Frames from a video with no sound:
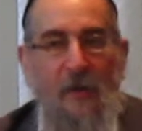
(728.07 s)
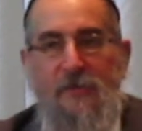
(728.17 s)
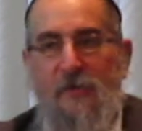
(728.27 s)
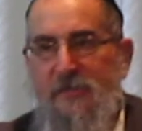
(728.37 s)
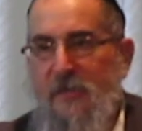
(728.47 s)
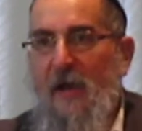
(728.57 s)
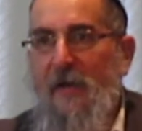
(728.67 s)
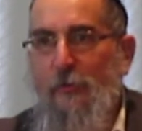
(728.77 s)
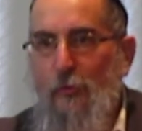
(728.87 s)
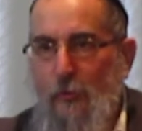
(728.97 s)
So he said,
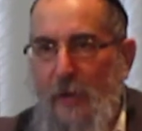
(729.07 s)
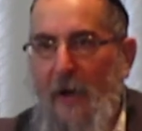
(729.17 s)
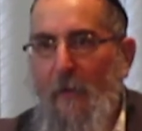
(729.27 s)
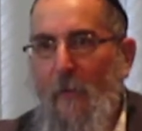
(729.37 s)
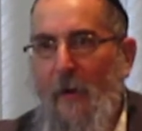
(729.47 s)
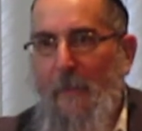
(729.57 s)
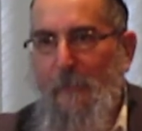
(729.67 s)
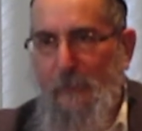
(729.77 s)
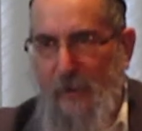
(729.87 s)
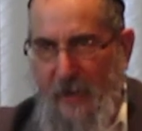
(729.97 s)
I do not
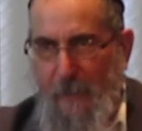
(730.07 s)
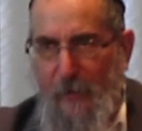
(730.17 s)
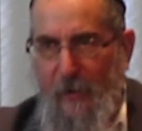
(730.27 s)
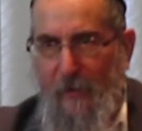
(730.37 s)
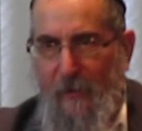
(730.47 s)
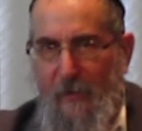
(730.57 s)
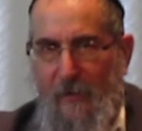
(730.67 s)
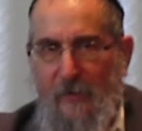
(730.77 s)
want people